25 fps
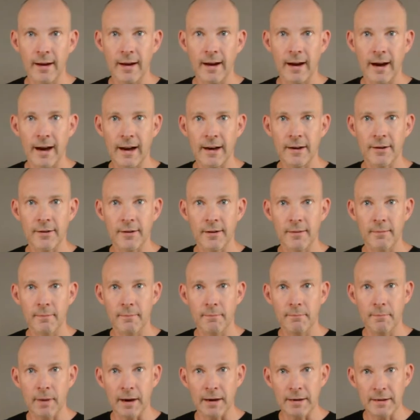And
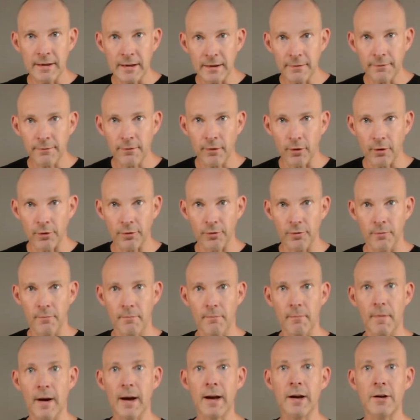by default,
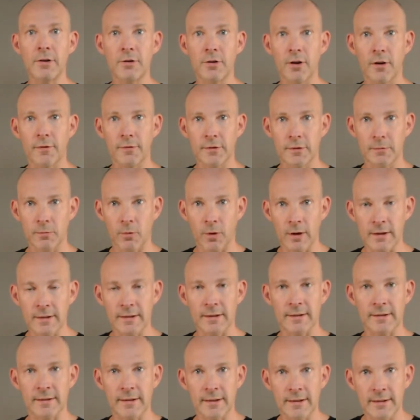Mycroft's voice
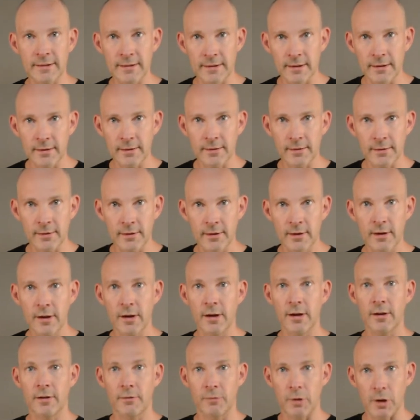assistant
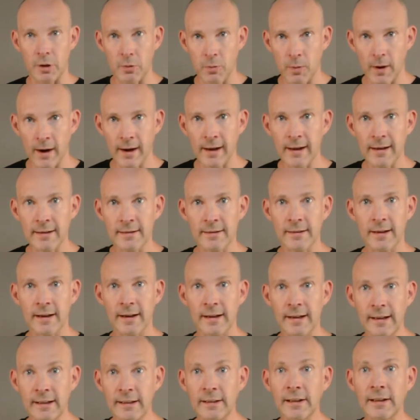requires
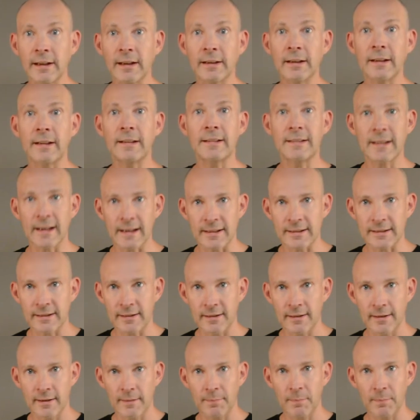internet access.